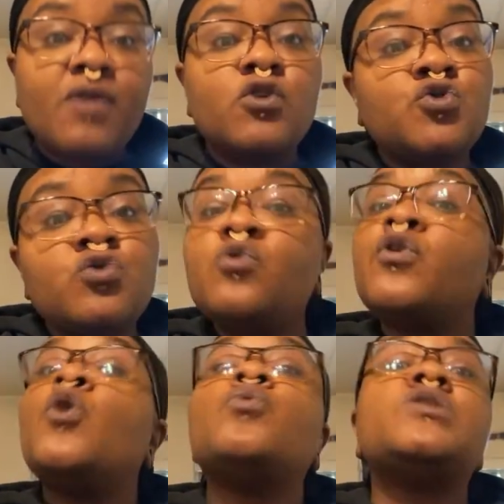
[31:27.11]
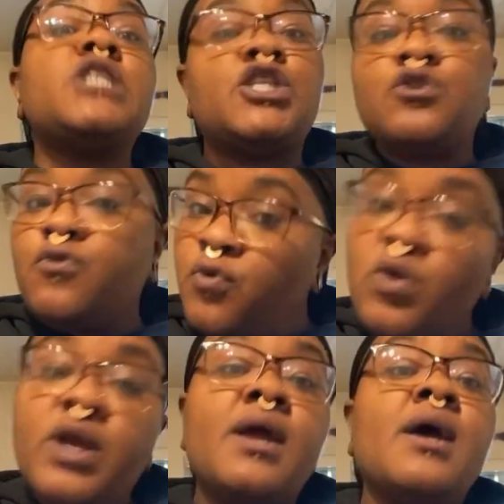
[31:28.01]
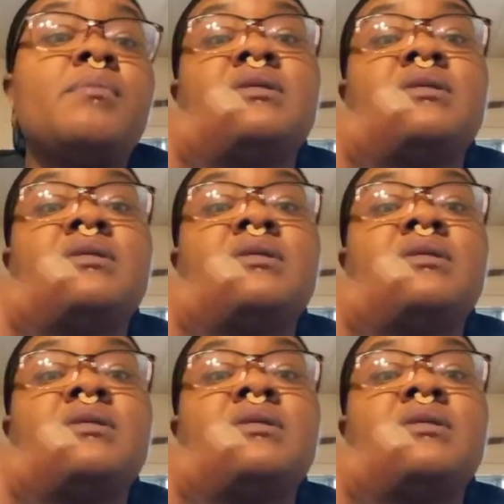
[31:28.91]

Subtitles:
and the truth will set you free.